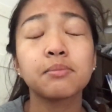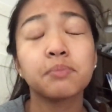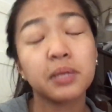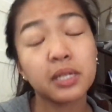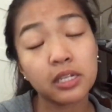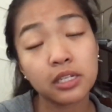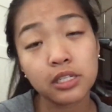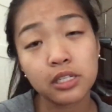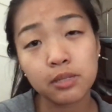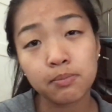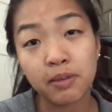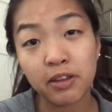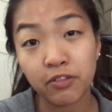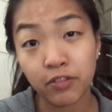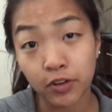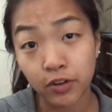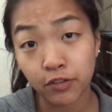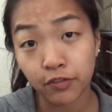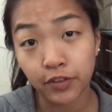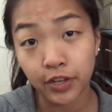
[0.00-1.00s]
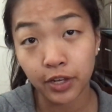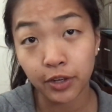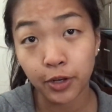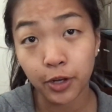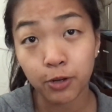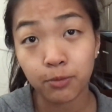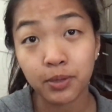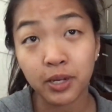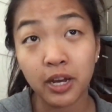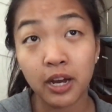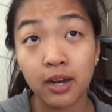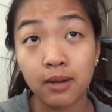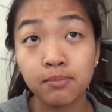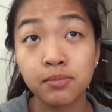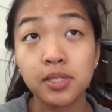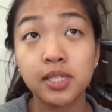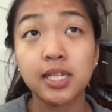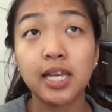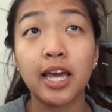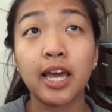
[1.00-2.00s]
the biggest my fear of failure
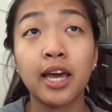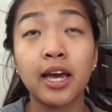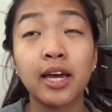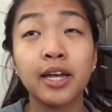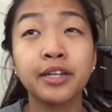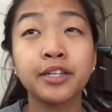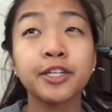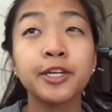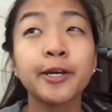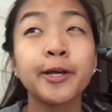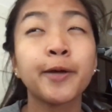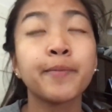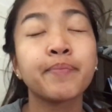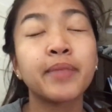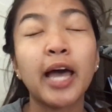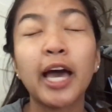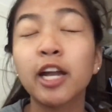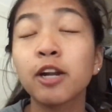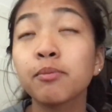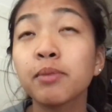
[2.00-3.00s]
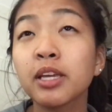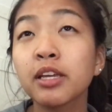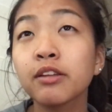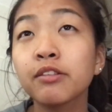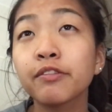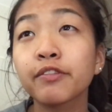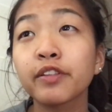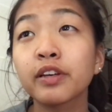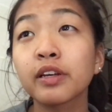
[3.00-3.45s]
becomes. And I don't mean